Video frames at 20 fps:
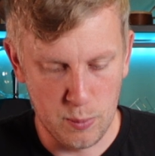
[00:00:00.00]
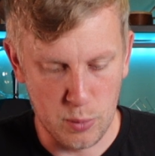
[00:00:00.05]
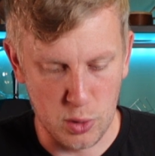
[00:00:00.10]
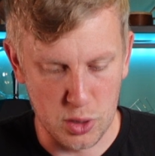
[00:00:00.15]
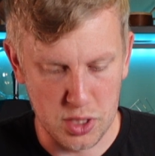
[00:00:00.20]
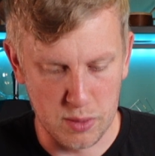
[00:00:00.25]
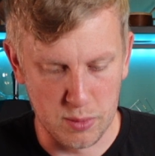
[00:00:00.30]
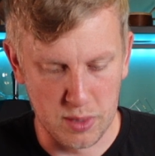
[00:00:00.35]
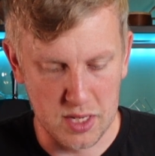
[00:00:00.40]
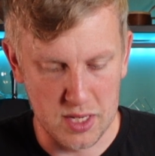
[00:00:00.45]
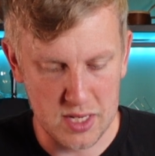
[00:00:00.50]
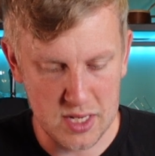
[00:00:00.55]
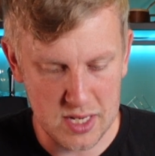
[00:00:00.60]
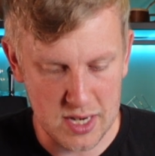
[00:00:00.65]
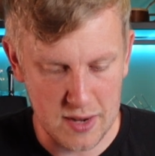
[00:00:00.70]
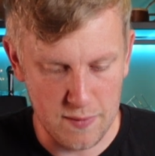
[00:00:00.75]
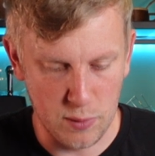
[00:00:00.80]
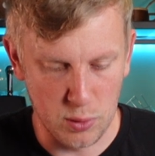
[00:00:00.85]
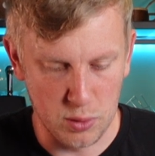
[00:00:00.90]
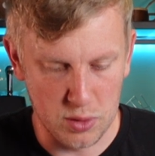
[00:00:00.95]
possibly
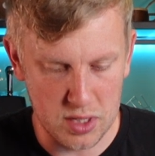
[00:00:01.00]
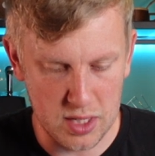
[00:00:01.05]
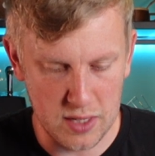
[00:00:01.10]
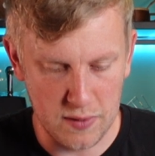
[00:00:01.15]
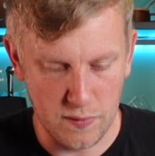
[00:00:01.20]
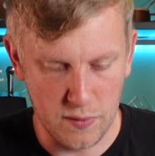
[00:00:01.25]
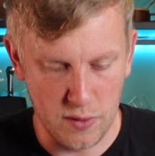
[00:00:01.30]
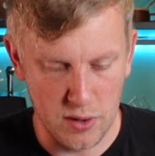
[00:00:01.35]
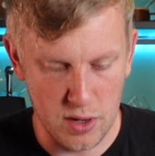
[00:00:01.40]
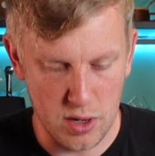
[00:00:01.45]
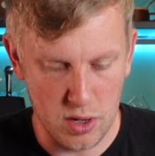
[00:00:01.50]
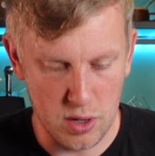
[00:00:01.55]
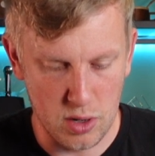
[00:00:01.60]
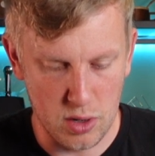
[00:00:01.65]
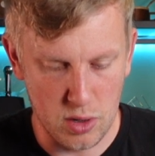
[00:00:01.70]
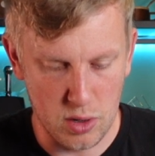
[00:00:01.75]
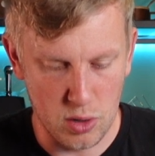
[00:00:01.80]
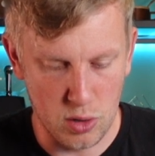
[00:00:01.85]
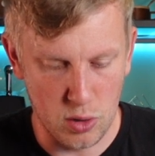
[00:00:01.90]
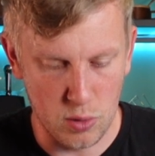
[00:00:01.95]
several different
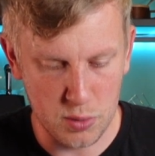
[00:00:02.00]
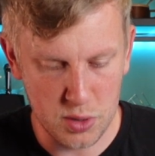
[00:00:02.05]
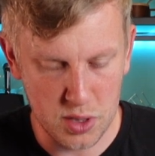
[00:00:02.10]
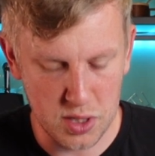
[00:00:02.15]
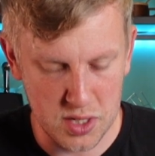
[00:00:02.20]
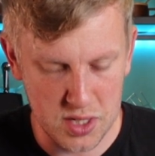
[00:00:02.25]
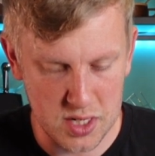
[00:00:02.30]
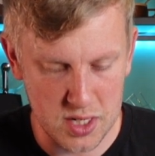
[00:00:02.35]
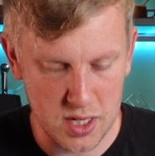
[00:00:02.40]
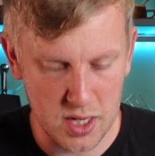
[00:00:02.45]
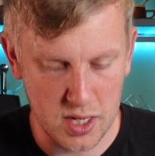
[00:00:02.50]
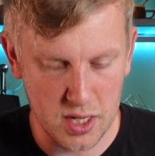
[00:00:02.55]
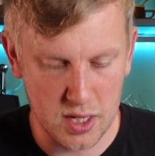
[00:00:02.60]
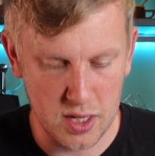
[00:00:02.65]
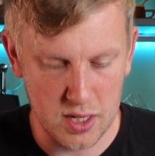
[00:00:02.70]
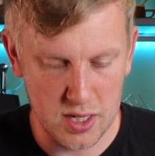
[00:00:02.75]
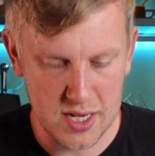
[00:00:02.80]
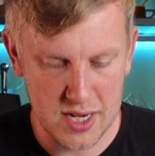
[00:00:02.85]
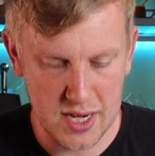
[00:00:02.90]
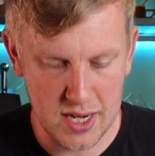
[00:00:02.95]
options that I
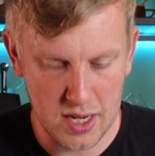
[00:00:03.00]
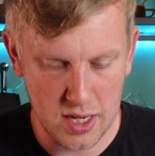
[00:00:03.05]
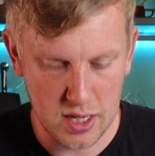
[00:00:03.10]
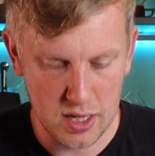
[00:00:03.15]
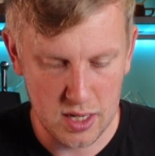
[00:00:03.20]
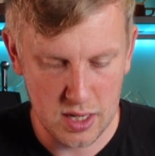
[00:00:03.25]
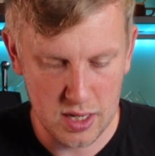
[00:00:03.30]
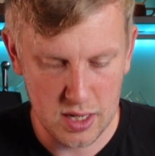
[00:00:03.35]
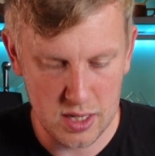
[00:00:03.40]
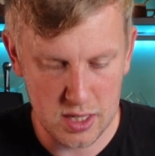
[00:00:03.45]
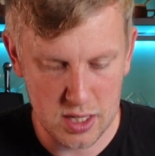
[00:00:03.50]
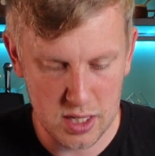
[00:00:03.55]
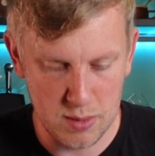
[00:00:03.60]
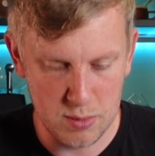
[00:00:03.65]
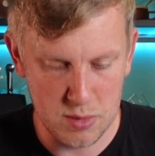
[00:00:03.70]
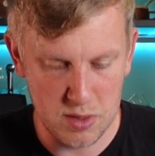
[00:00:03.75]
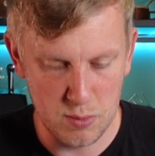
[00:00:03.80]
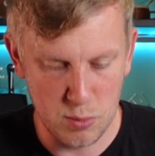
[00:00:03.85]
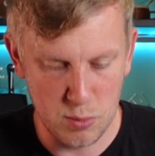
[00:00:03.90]
can take in terms of